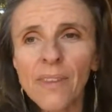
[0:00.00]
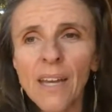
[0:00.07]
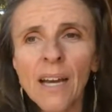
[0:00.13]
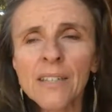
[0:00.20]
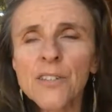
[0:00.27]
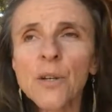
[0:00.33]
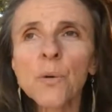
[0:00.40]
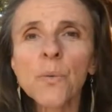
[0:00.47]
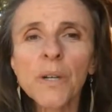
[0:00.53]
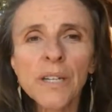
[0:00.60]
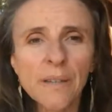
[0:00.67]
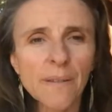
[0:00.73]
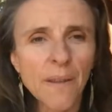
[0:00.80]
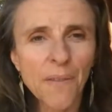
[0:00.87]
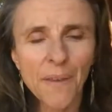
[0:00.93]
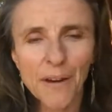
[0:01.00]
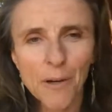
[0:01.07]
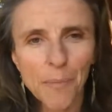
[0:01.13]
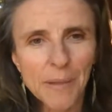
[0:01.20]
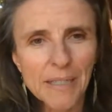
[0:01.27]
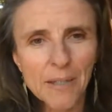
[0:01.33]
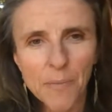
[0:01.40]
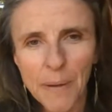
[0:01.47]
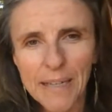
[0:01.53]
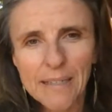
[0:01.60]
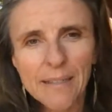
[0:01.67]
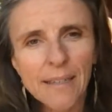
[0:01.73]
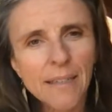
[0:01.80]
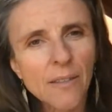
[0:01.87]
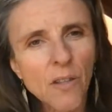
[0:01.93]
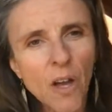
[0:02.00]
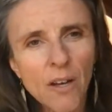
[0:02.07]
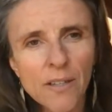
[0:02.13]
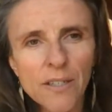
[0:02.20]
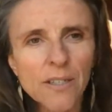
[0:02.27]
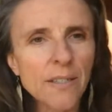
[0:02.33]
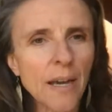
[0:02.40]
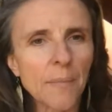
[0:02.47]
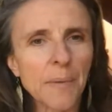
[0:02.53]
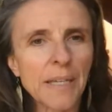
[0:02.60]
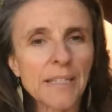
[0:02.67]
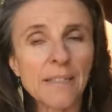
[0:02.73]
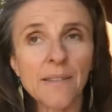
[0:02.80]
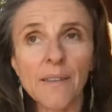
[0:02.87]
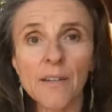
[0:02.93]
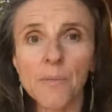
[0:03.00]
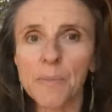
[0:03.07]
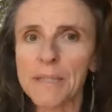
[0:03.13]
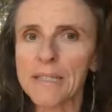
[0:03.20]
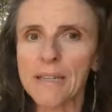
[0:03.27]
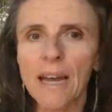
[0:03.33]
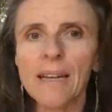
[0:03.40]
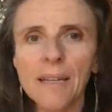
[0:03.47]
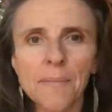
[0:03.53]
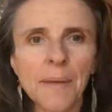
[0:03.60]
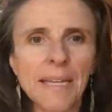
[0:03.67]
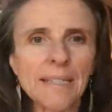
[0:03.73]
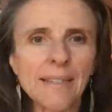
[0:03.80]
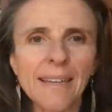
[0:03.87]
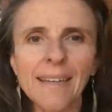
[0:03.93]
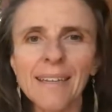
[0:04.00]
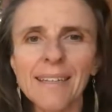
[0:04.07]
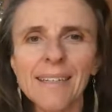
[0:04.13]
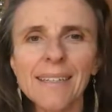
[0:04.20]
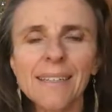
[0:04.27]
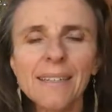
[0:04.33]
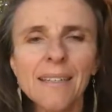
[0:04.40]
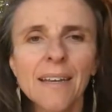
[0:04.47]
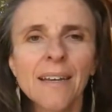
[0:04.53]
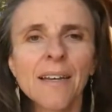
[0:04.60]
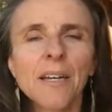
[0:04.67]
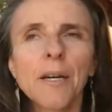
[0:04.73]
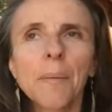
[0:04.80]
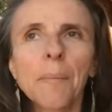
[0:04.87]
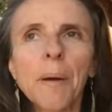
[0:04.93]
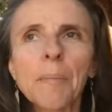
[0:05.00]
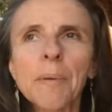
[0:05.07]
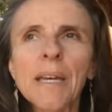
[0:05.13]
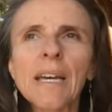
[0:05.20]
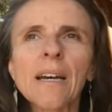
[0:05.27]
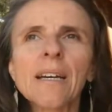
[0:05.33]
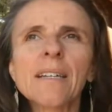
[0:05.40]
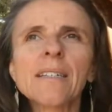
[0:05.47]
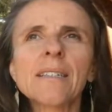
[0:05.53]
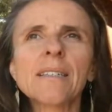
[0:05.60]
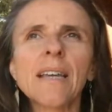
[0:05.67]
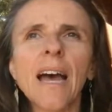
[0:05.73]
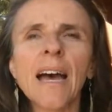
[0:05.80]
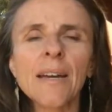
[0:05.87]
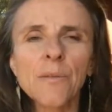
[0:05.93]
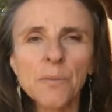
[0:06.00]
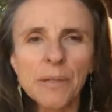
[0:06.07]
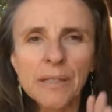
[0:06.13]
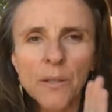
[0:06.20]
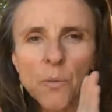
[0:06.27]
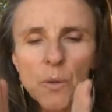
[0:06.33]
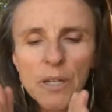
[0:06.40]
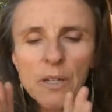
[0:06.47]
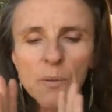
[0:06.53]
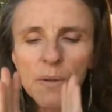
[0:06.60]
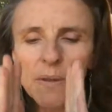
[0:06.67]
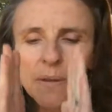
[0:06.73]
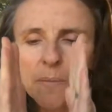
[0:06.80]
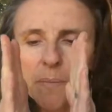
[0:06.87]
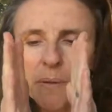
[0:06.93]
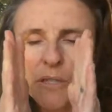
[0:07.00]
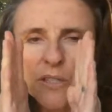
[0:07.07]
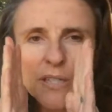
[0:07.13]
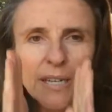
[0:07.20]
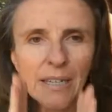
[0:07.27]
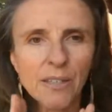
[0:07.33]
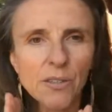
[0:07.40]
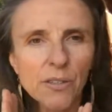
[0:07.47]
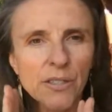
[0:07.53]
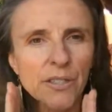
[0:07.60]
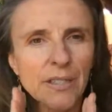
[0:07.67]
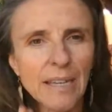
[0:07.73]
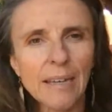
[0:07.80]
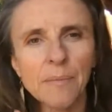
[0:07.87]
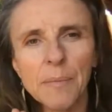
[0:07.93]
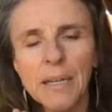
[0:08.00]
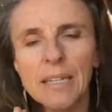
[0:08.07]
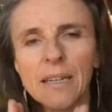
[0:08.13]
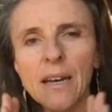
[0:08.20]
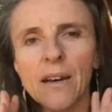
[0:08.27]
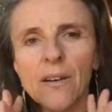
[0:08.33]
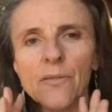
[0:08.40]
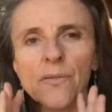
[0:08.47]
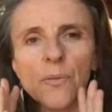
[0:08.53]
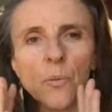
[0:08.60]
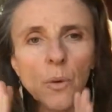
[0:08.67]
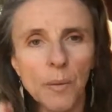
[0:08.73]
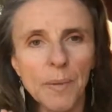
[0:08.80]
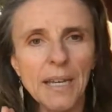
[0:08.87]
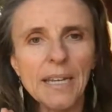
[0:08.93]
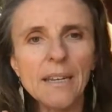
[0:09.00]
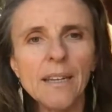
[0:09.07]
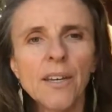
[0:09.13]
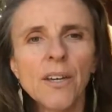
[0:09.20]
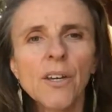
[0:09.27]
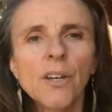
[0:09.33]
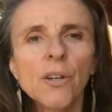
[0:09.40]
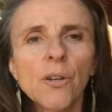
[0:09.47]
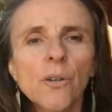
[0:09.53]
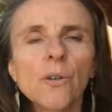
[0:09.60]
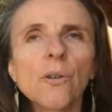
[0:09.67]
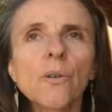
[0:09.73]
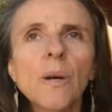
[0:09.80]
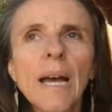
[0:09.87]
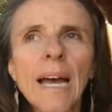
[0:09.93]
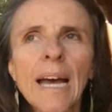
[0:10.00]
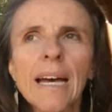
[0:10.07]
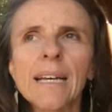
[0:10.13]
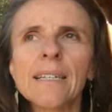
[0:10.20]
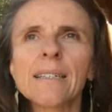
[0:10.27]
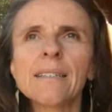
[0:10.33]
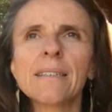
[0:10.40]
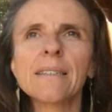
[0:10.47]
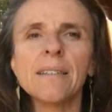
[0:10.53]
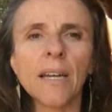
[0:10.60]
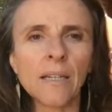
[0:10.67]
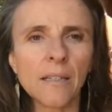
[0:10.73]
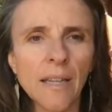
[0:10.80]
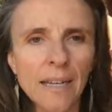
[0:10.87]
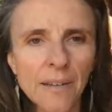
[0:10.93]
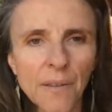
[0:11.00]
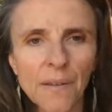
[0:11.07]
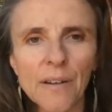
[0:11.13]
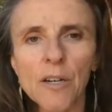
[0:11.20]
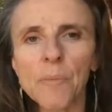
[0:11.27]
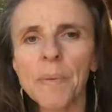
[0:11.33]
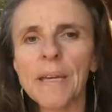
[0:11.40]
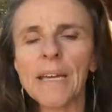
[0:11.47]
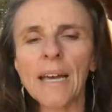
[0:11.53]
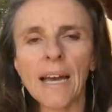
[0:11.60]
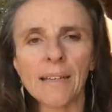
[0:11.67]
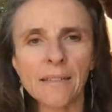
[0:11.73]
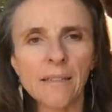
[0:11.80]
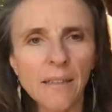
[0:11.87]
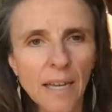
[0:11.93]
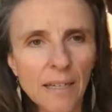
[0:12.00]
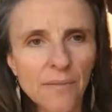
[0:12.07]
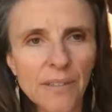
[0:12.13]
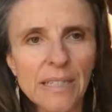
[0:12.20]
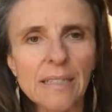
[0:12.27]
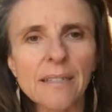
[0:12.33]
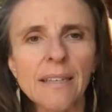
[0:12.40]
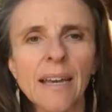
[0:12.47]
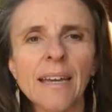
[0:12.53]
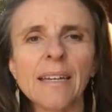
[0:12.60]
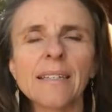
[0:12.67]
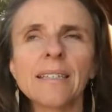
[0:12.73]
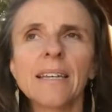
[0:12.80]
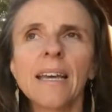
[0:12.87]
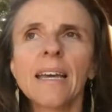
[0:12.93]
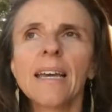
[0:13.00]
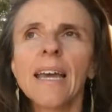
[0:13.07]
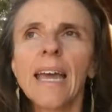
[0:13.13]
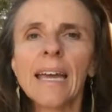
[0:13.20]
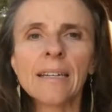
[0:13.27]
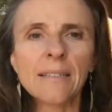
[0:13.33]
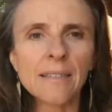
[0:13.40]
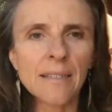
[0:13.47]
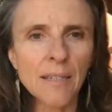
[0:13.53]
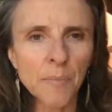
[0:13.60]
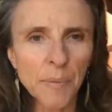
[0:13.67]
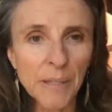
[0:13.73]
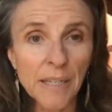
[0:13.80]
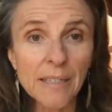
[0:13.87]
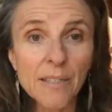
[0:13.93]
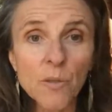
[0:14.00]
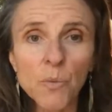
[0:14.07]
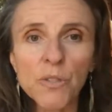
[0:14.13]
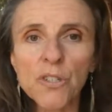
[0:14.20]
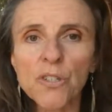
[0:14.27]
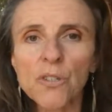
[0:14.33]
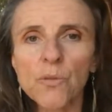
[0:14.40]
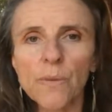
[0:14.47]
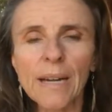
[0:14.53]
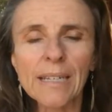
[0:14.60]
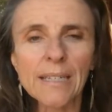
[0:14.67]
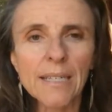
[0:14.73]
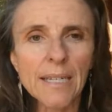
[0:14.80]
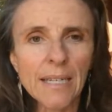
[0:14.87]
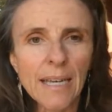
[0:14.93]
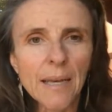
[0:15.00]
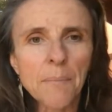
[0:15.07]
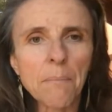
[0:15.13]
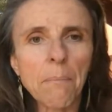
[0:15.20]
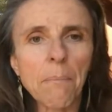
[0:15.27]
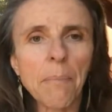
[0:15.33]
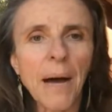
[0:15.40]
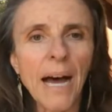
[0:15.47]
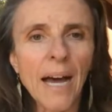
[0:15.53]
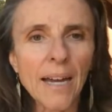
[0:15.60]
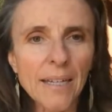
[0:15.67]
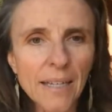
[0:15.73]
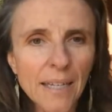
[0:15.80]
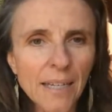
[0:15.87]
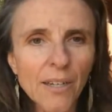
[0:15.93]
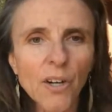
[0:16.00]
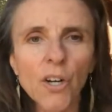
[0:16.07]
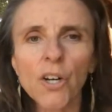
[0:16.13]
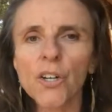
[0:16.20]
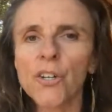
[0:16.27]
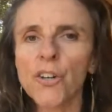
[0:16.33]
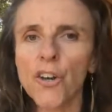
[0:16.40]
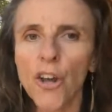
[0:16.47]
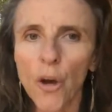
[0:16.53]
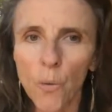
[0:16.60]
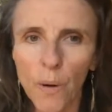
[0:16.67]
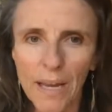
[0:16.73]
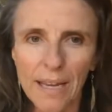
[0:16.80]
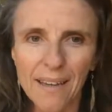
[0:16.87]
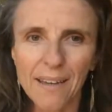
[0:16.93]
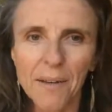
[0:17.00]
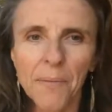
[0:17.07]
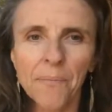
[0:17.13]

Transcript: I don't work in the therapy space any longer, not because therapy's not amazing, it is, but because I really work with a particular segment of woman who has done a lot of therapy, has a lot of insight, and is in a place where she's ready to embody her knowing.